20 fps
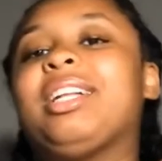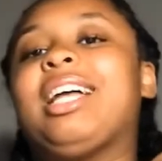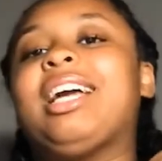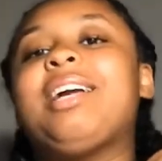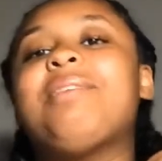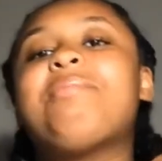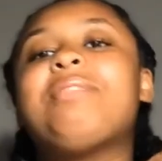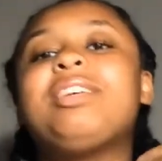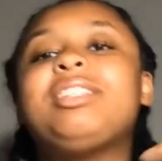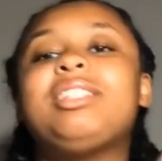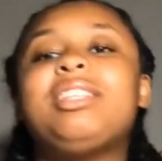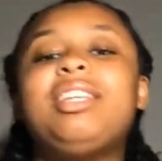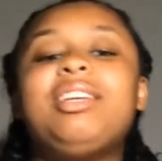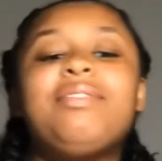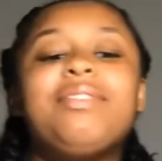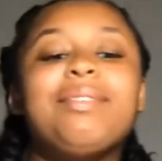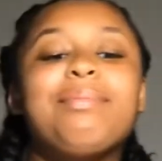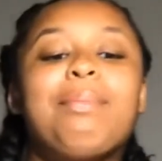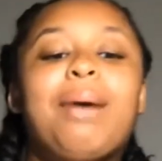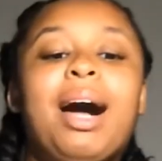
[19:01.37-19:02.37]
Like, it wasn't
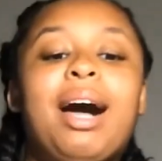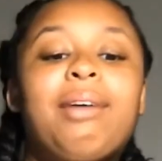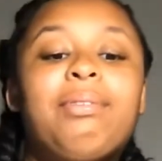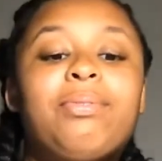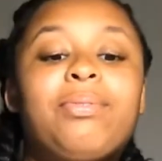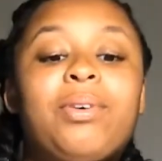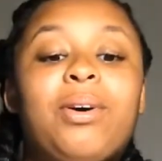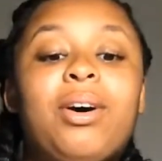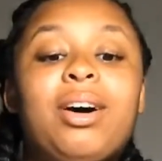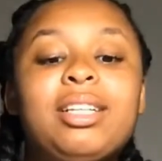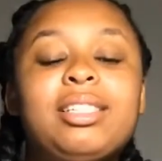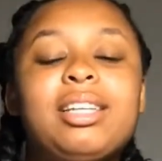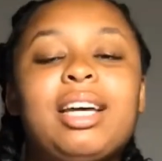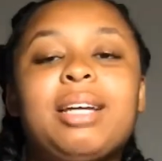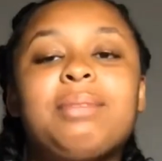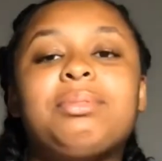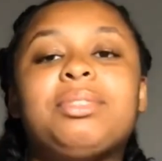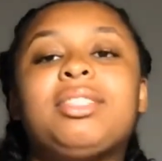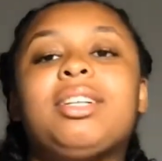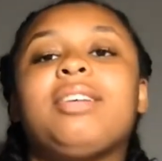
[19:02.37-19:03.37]
even my fault
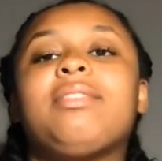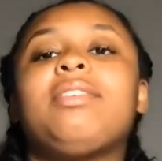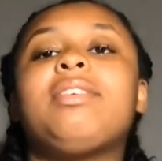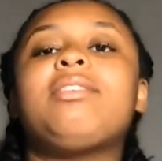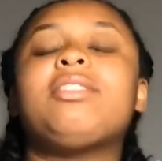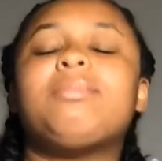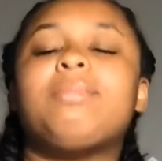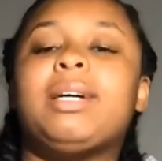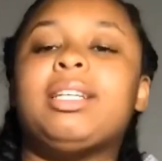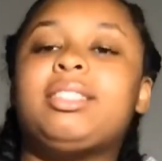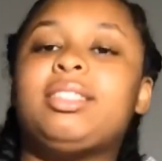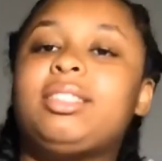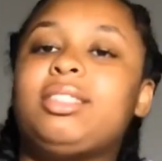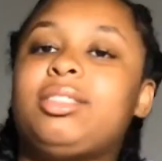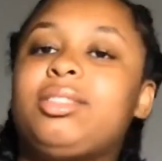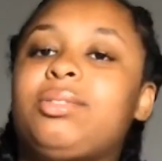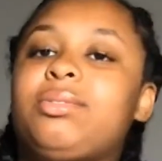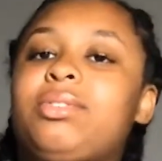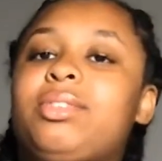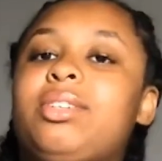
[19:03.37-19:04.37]
type stuff. It was my
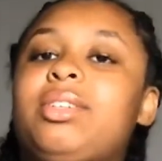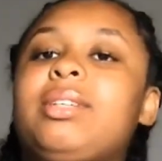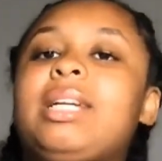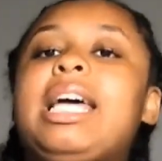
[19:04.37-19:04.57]
sister's fault.